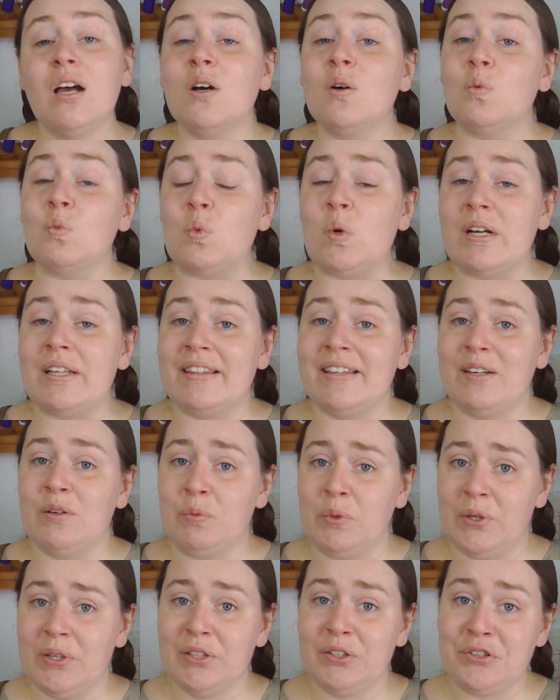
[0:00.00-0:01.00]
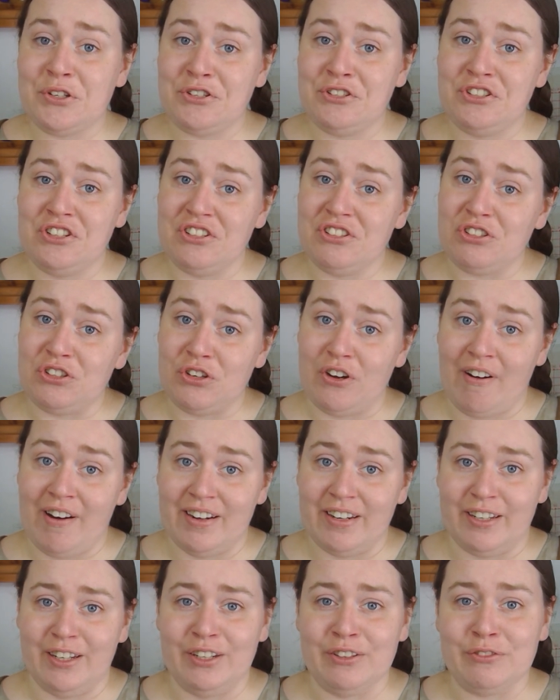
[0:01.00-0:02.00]
While there were Christians trying
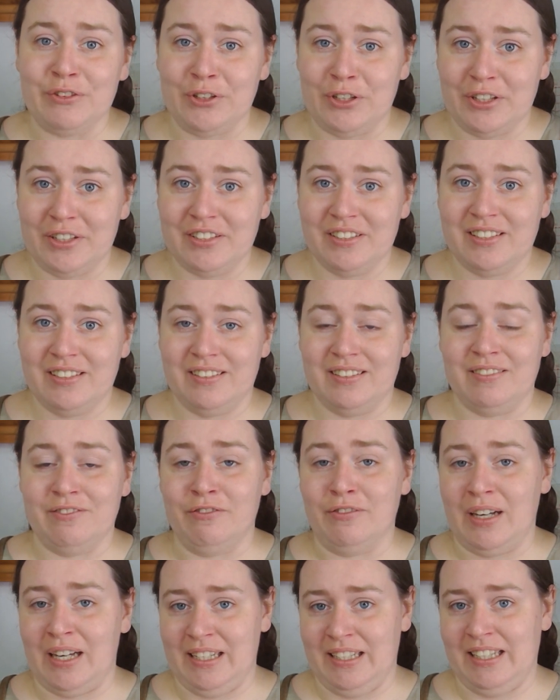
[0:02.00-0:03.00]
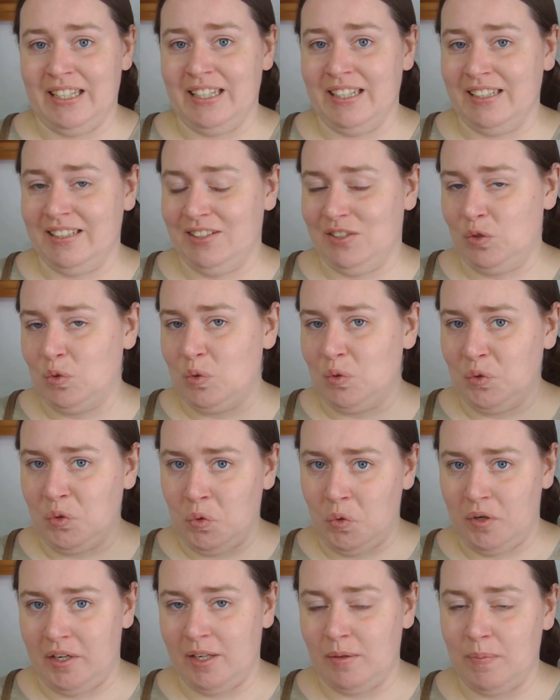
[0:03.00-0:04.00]
to convert Vikings or
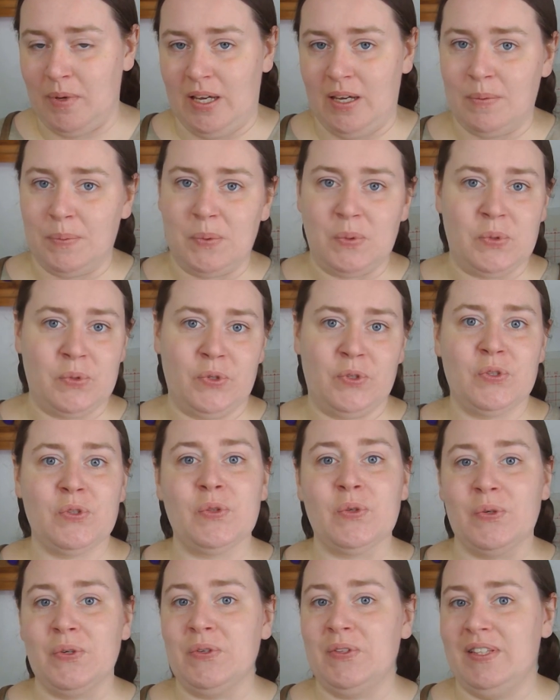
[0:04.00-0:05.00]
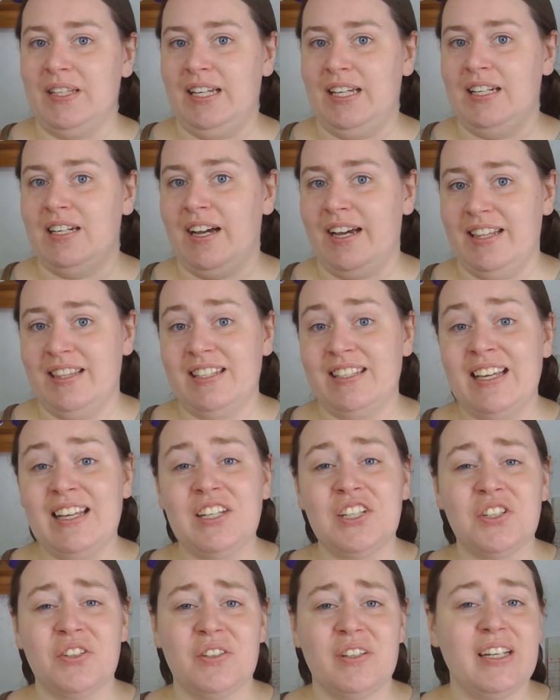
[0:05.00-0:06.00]
Nordic peoples through the 9th
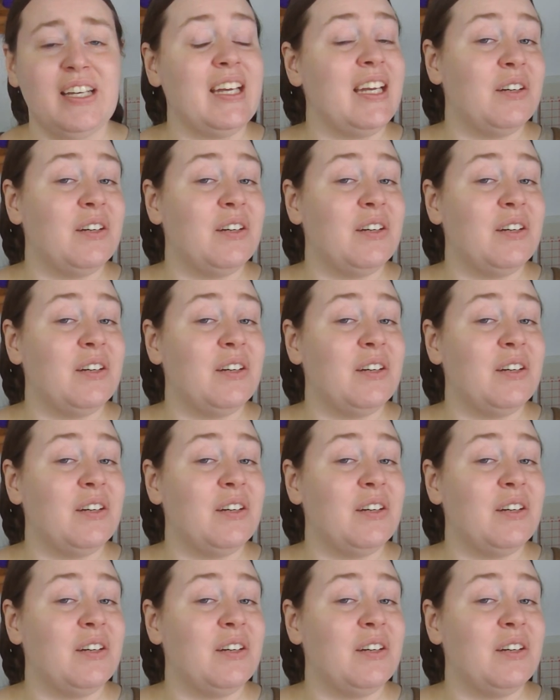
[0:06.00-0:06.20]
century,